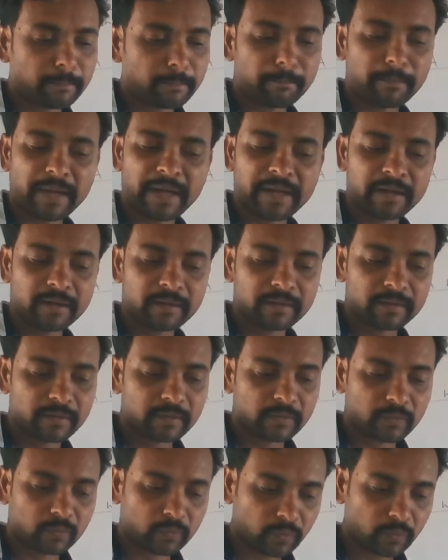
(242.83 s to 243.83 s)

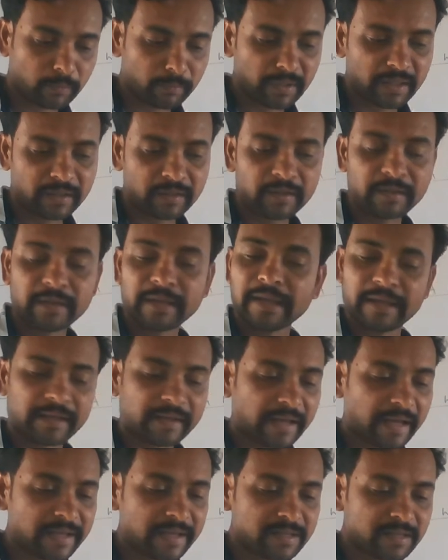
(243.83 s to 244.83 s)
man, woman,
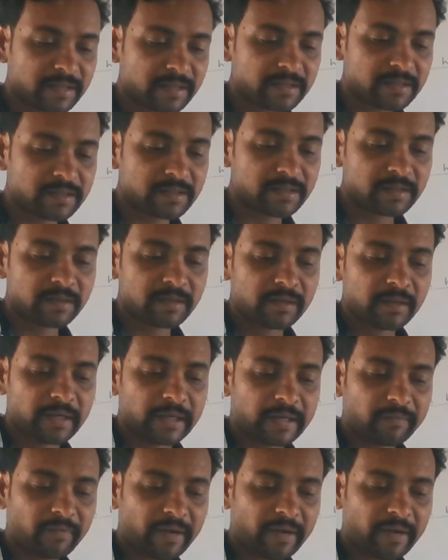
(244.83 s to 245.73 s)
castles,